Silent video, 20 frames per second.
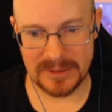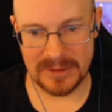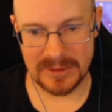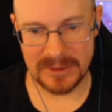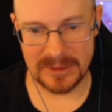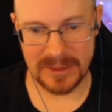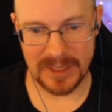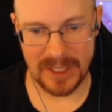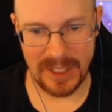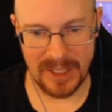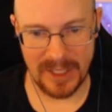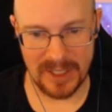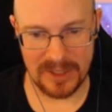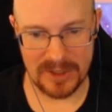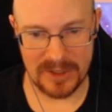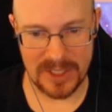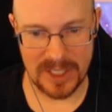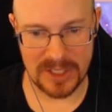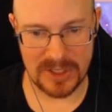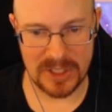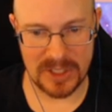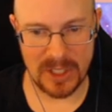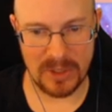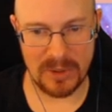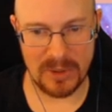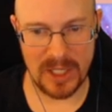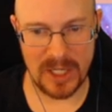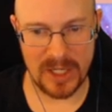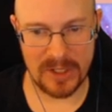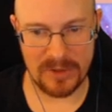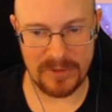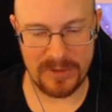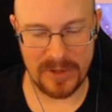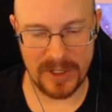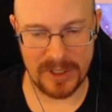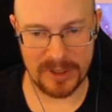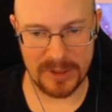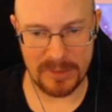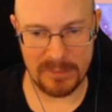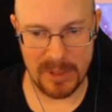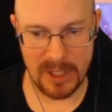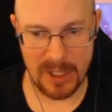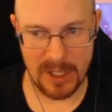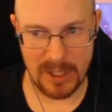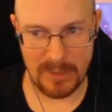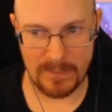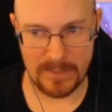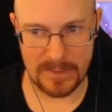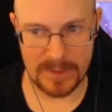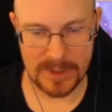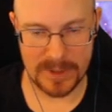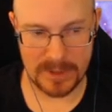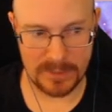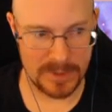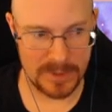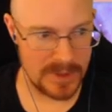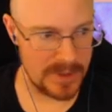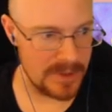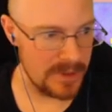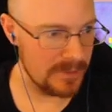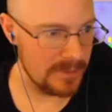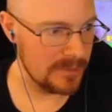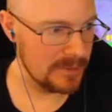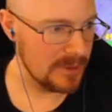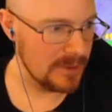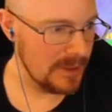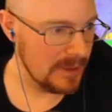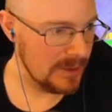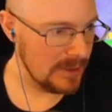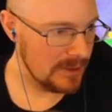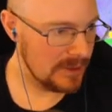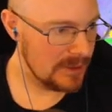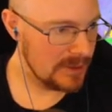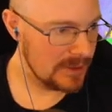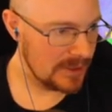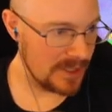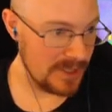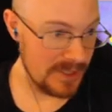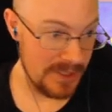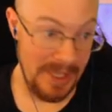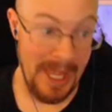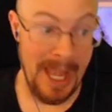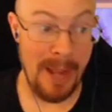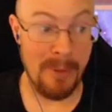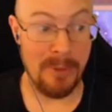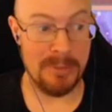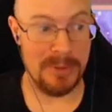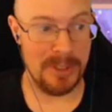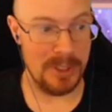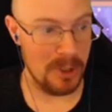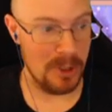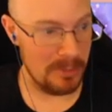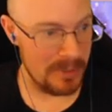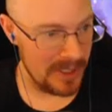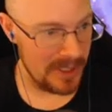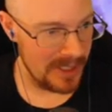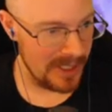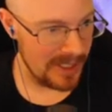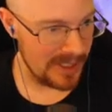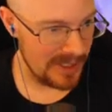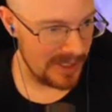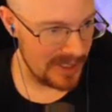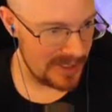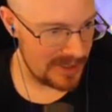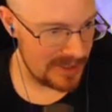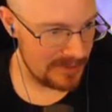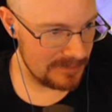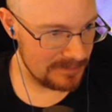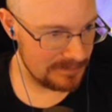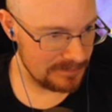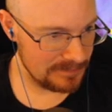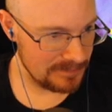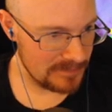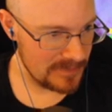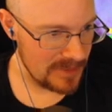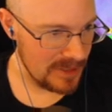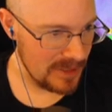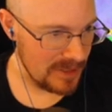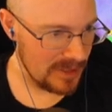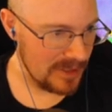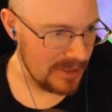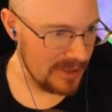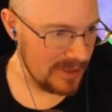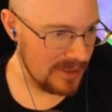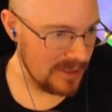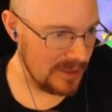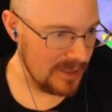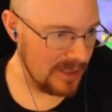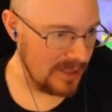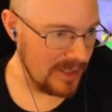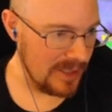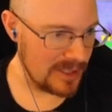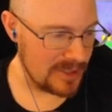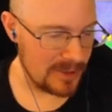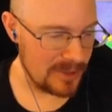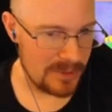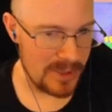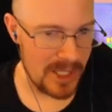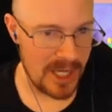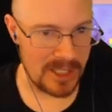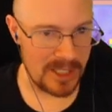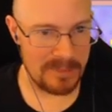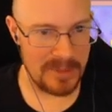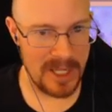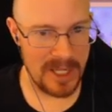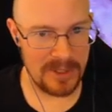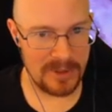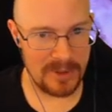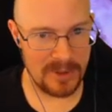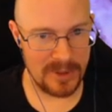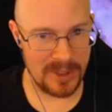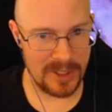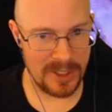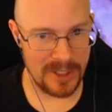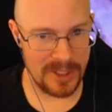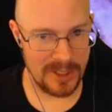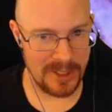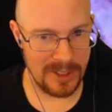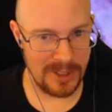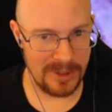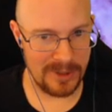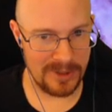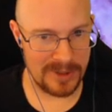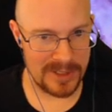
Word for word: Okay, and you said don't auto-fire the bomb for some reason. Because that would be OP, I guess. Alright, so Rockman Oreo,